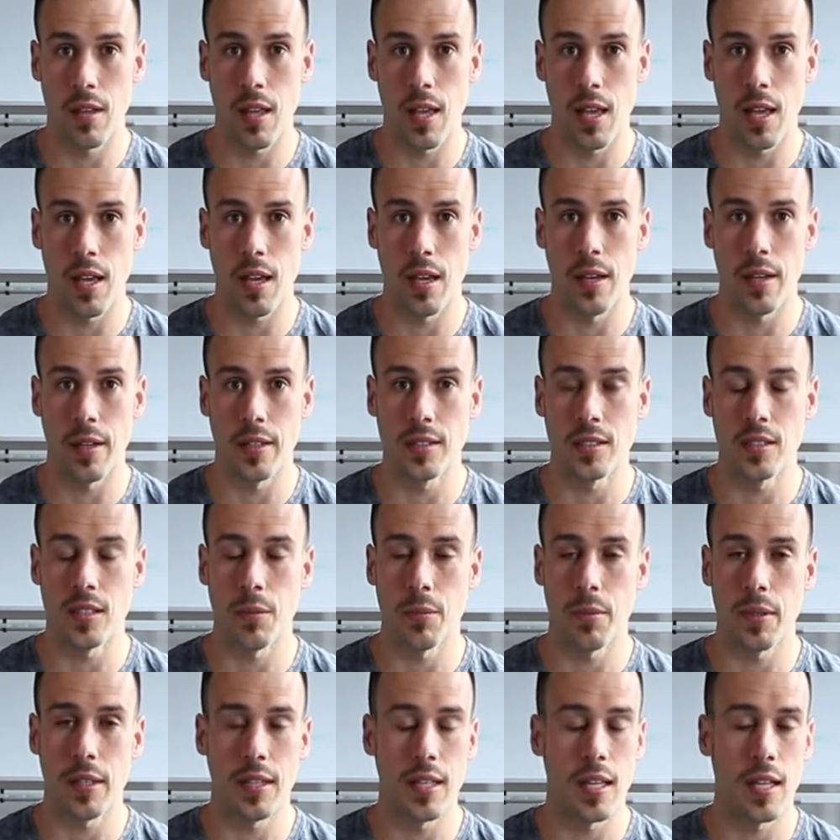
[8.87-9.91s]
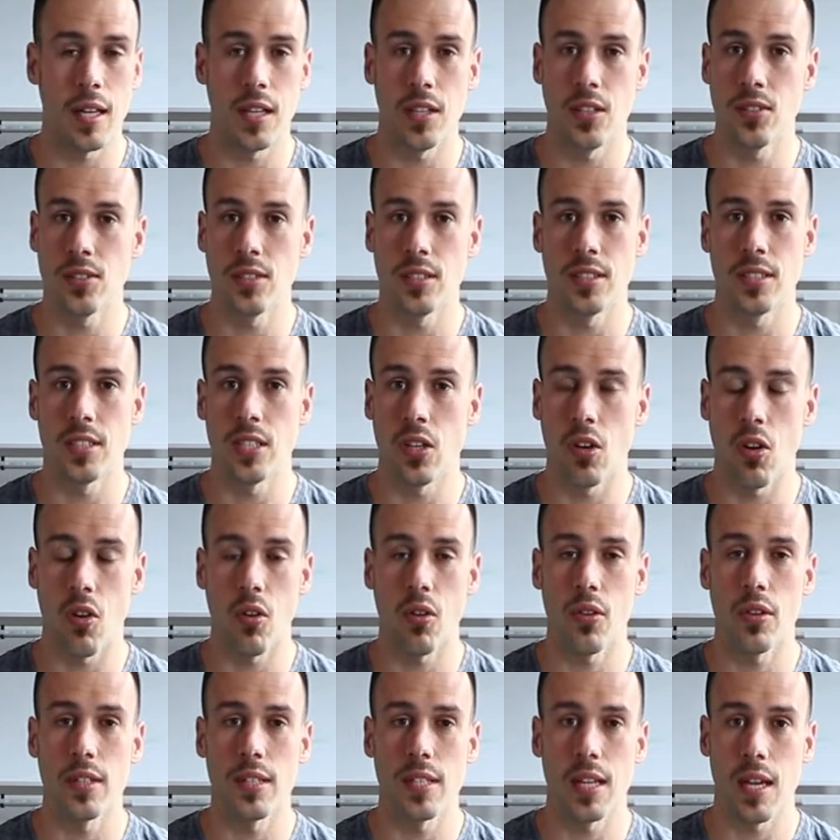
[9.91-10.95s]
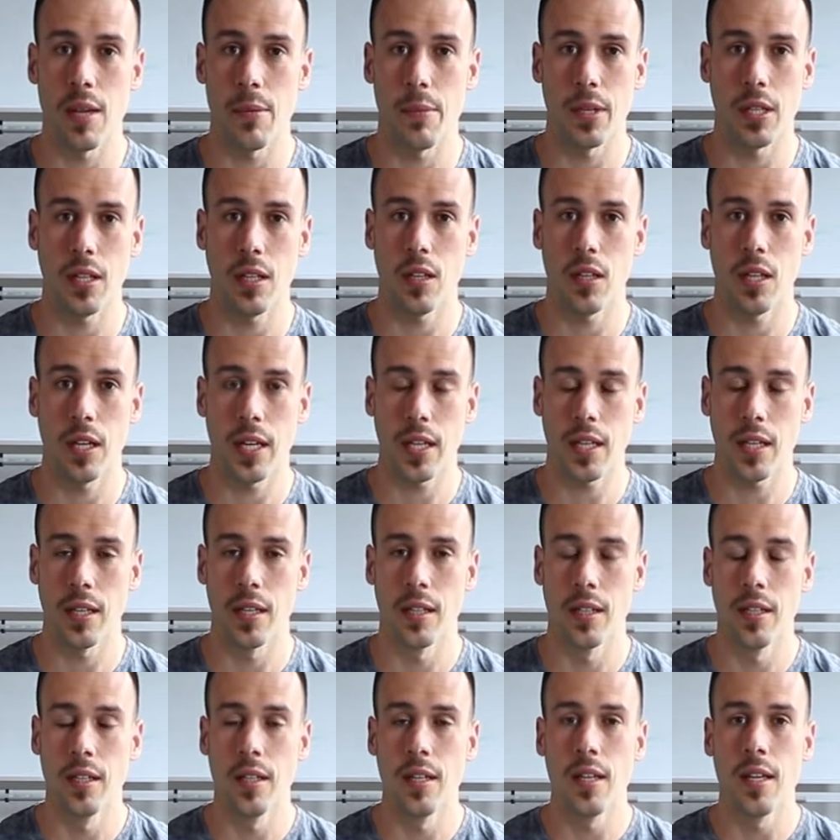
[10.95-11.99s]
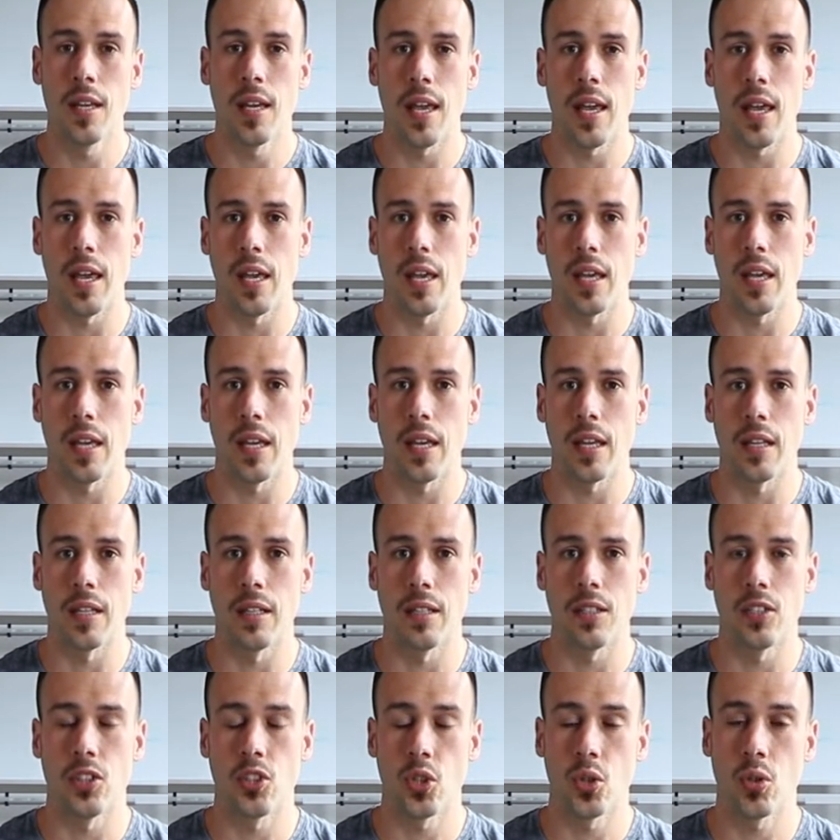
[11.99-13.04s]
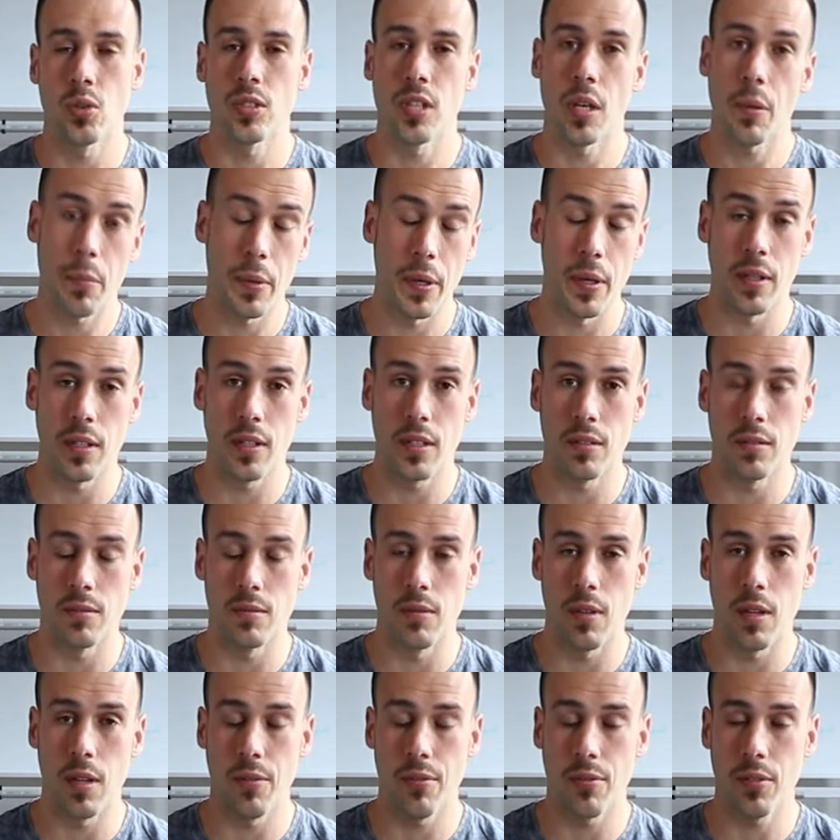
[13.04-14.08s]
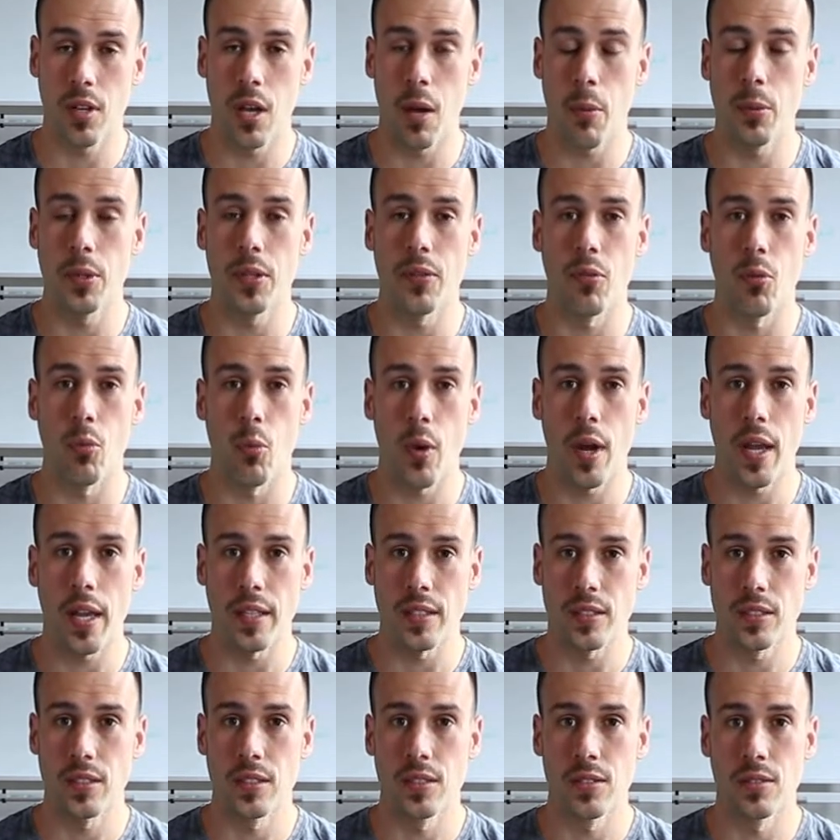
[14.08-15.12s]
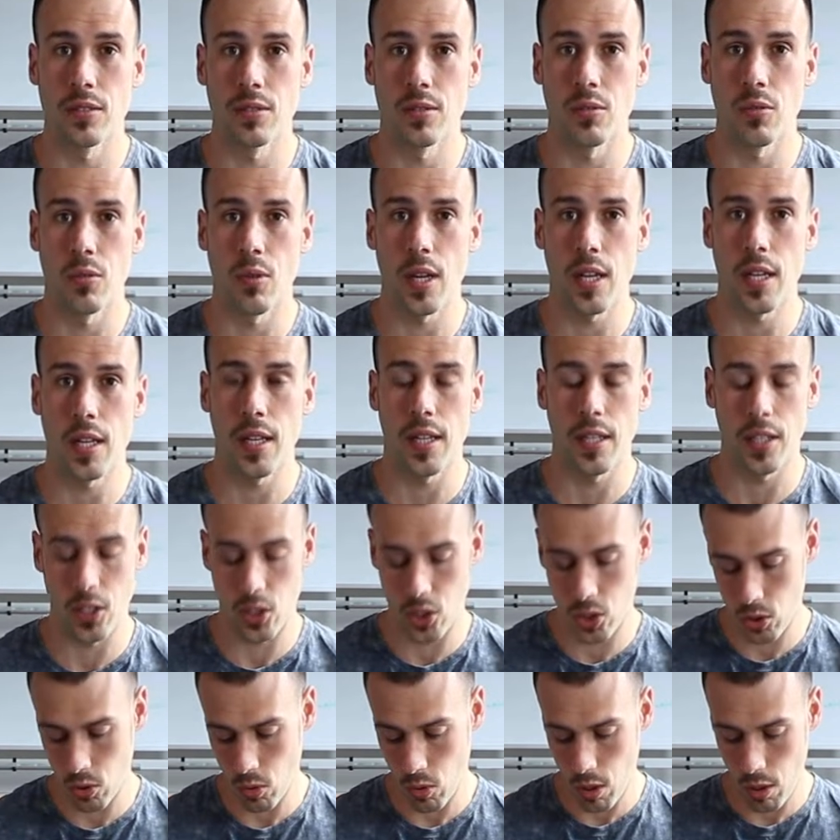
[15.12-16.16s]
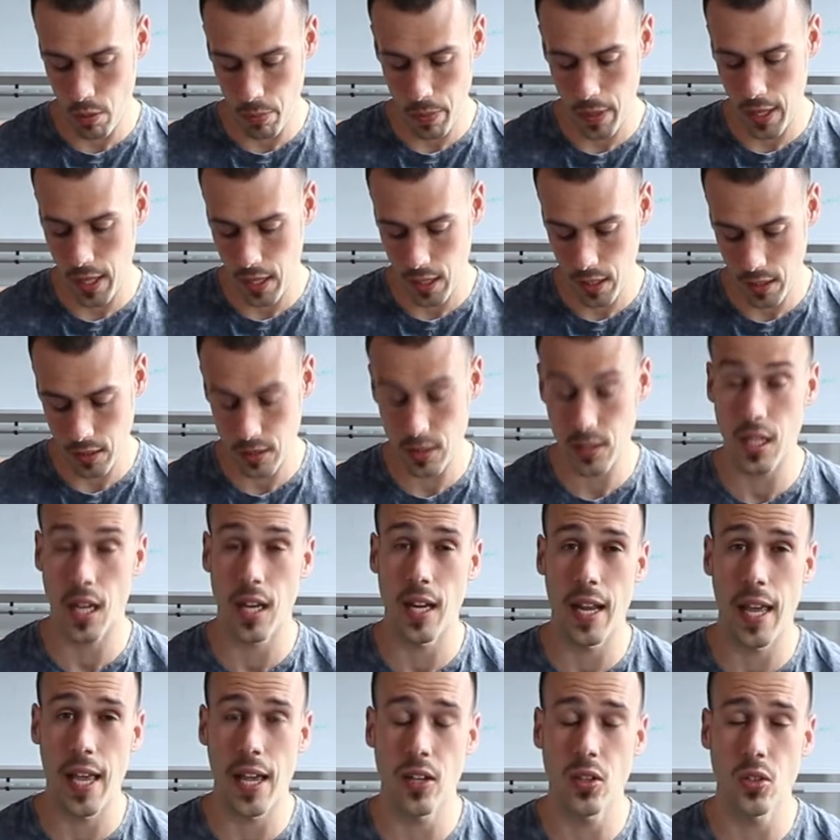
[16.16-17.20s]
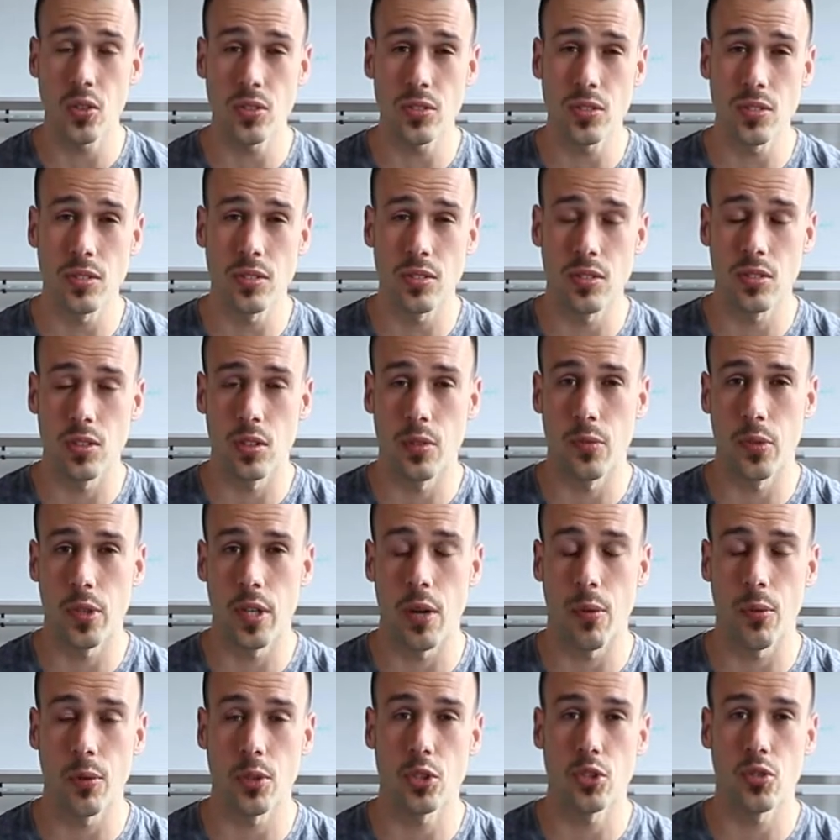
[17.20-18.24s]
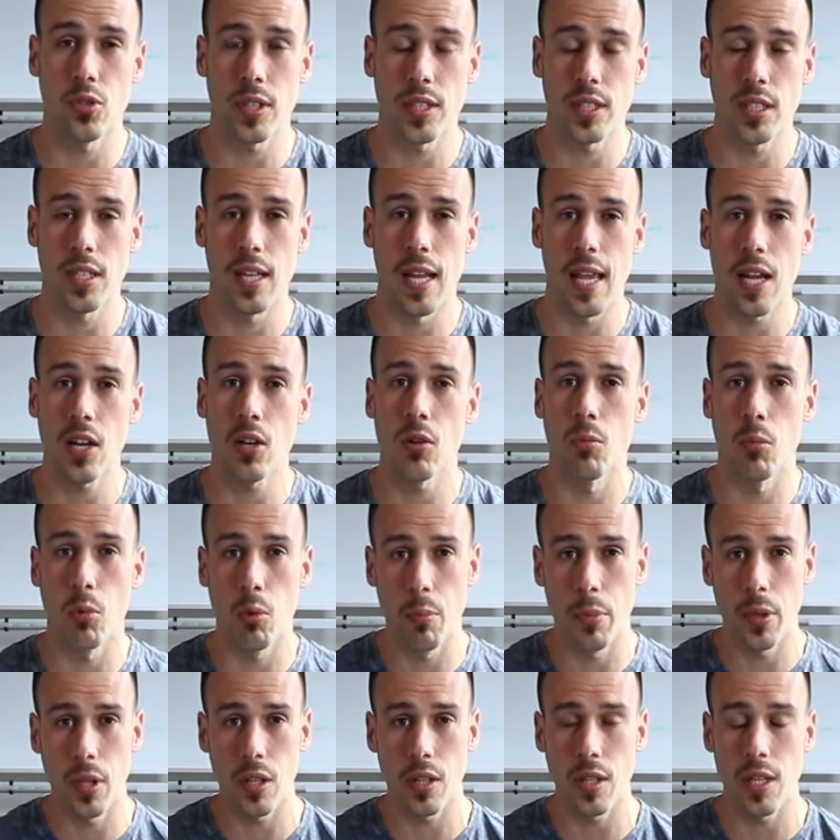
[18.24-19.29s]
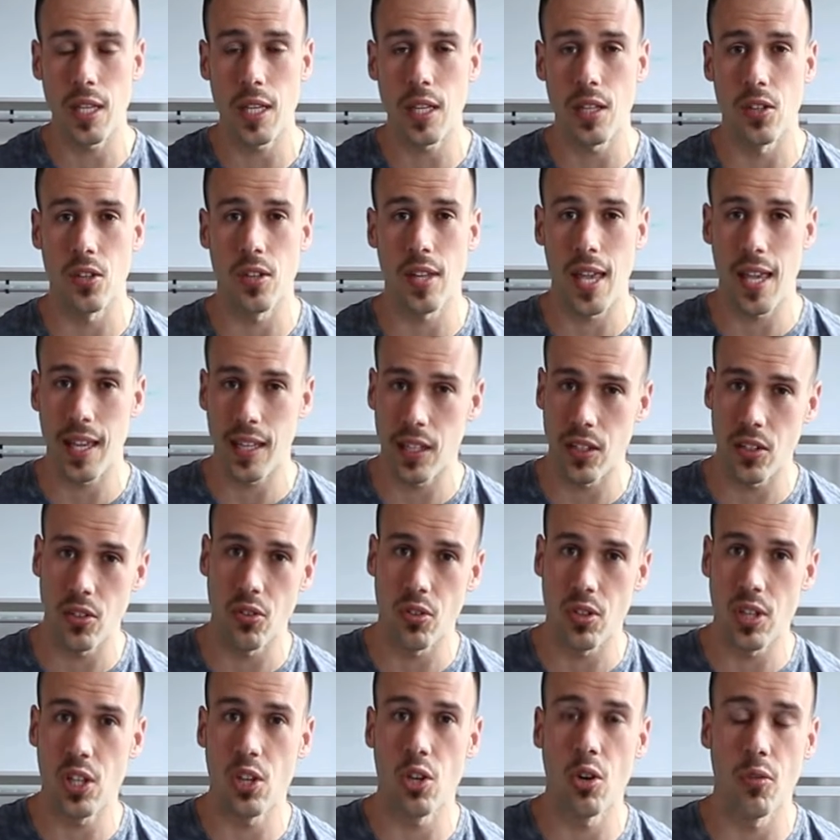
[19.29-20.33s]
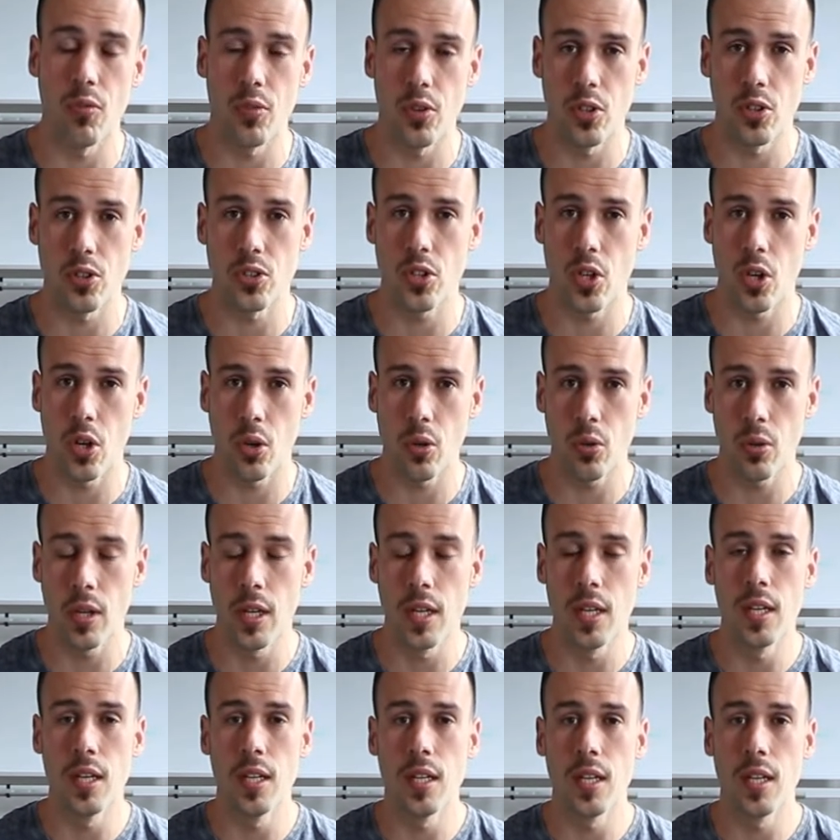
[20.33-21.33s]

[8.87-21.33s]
It's something that I used to see all the time in clinic, and it shows up in a couple different ways, right? It can show up as tight ankles. So if you got restricted ankle mobility, you can't get your knee over your toe,